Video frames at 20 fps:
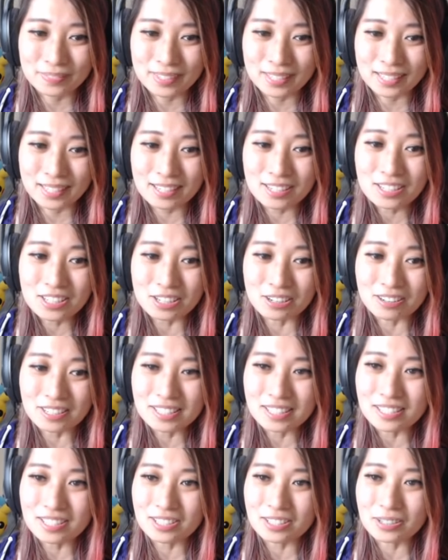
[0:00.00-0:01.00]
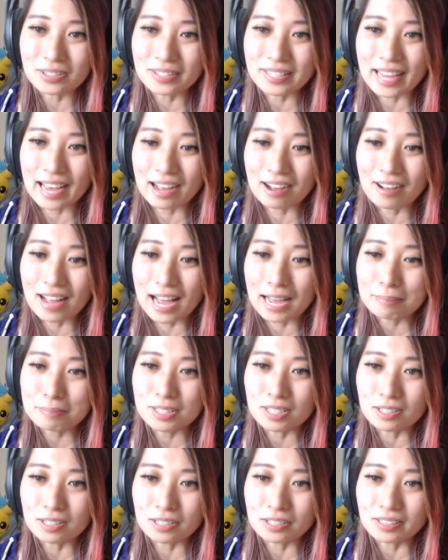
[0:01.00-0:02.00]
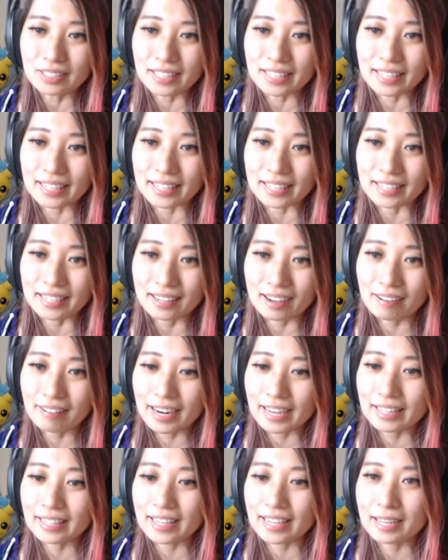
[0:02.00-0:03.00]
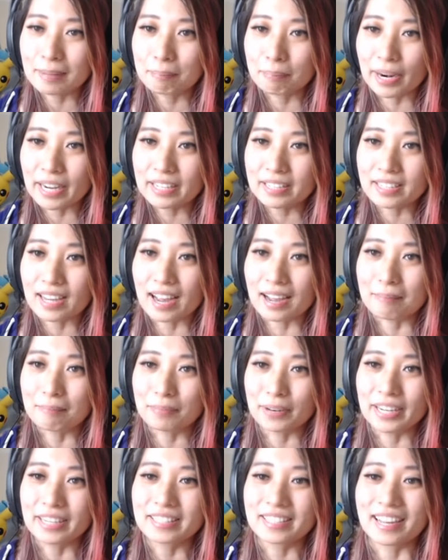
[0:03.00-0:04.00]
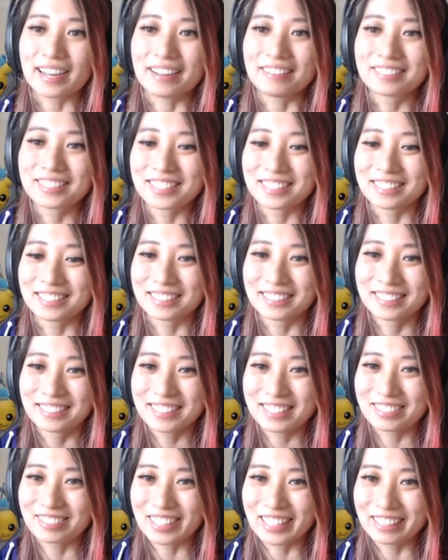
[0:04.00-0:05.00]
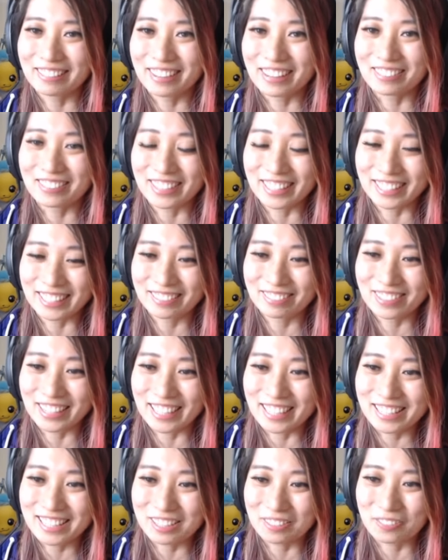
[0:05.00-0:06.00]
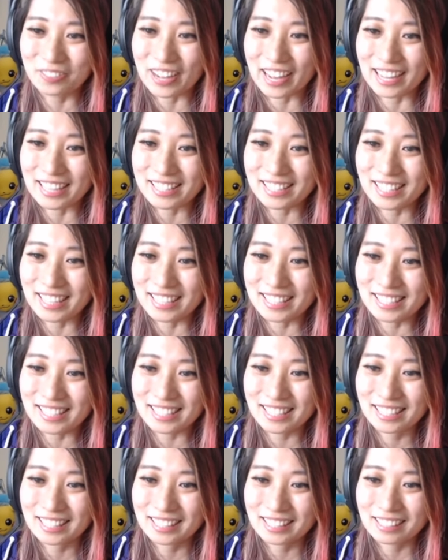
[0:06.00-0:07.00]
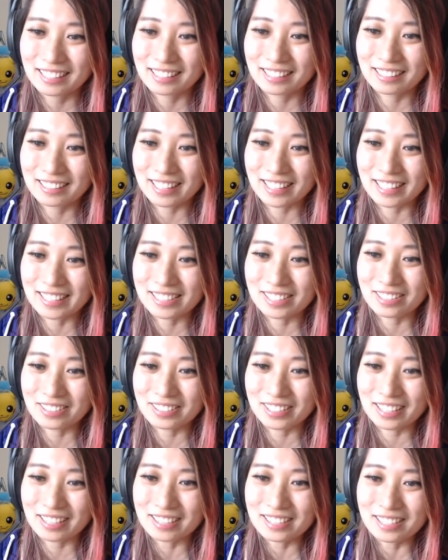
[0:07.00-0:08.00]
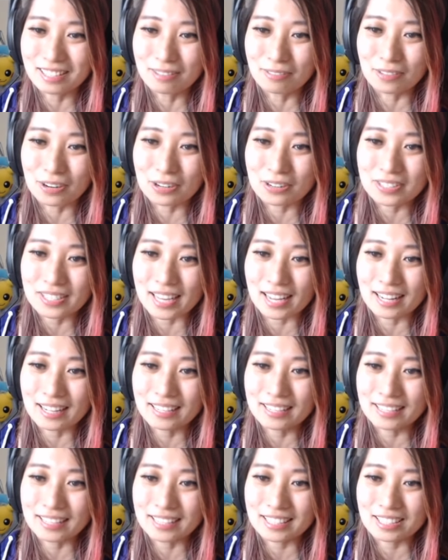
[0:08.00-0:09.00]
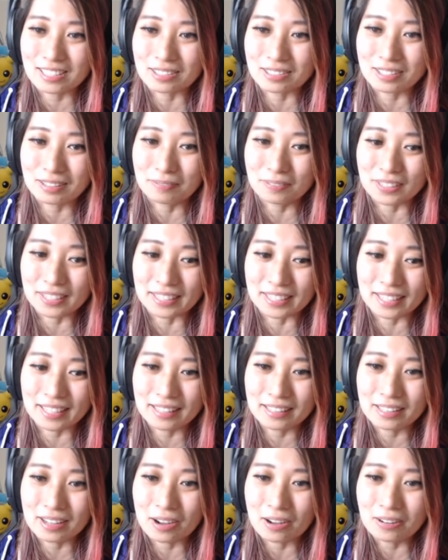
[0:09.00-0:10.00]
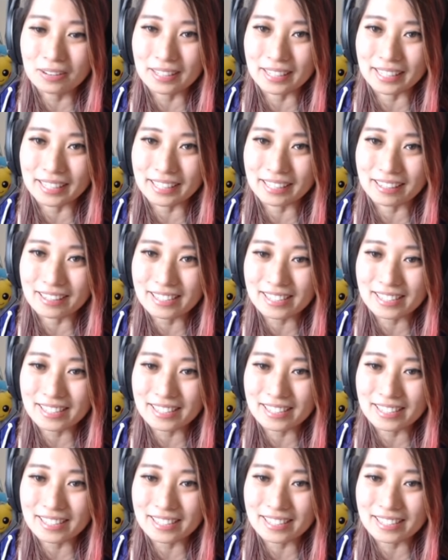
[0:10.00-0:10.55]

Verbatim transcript: Can you show us the suit now? Absolutely. All right, Lee, break time, break time. Dude, you're spending my money way too fast. Let's... Uh, okay, okay so night. there's the Rose Elegy suit completed. No, Lee, you're